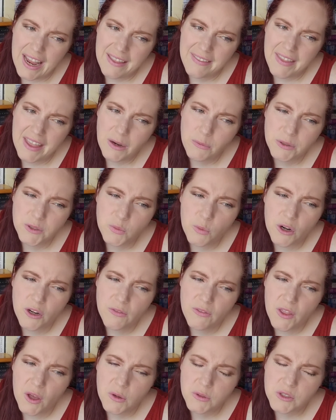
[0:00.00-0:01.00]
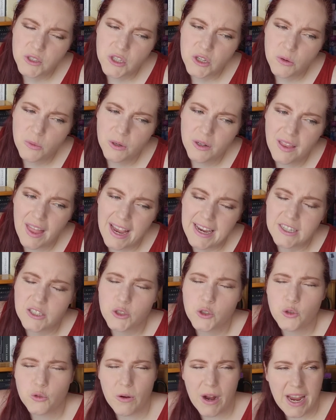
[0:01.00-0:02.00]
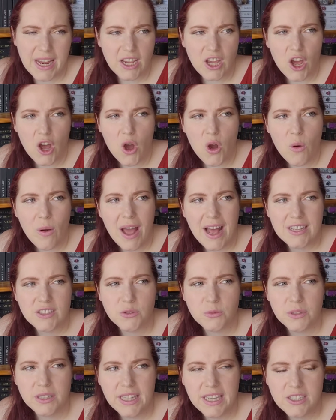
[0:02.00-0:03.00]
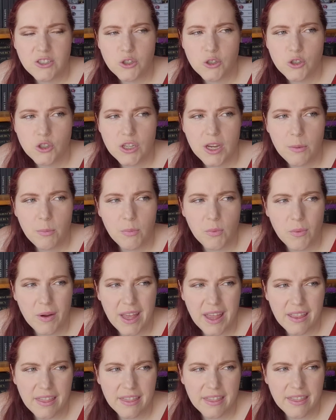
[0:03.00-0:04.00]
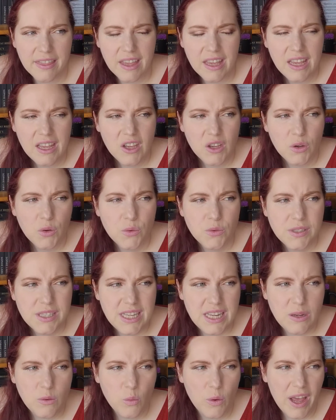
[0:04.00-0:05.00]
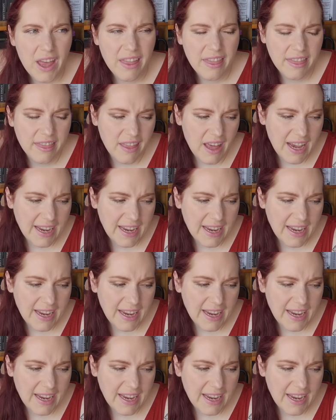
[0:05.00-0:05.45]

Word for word: And then it was one of those two where like Draco has a relationship with, who's he with?